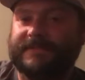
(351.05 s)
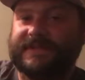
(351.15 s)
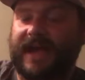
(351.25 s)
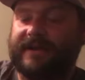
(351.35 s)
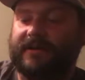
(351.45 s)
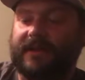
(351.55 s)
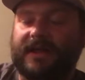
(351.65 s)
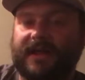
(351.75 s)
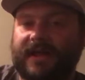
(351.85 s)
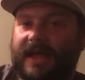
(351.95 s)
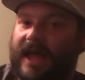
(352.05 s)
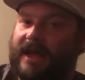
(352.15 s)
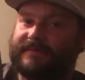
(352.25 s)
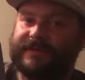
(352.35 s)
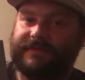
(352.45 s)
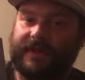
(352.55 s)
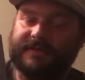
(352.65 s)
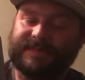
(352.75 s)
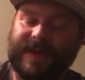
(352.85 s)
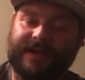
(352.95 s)
title,
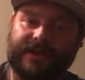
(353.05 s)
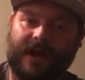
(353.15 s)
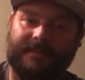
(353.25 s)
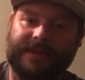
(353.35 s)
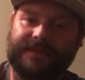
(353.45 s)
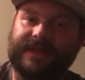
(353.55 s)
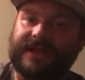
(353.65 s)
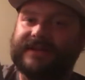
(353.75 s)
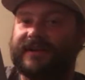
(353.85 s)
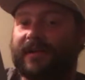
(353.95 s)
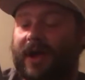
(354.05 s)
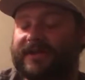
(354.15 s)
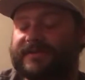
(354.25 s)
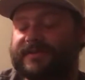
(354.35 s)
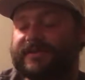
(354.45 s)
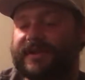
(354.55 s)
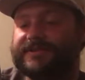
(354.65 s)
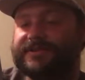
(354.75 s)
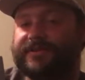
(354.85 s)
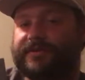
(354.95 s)
developed by Konami. They did a lot of
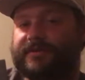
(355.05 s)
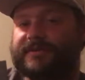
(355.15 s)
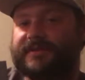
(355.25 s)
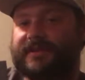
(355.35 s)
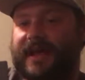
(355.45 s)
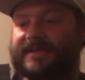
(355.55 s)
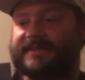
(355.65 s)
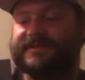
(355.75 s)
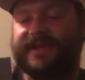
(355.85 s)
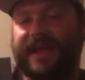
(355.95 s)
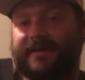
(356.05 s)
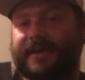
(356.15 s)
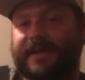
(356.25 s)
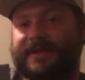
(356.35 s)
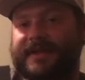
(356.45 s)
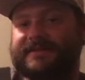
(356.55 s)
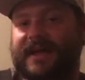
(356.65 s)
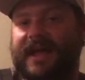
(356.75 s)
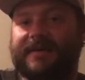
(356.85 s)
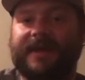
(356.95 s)
Ninja Turtles license game in that
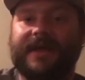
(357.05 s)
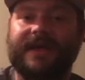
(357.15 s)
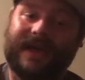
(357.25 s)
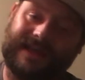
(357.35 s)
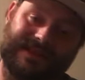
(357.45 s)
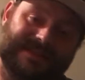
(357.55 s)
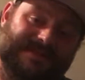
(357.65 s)
time, and this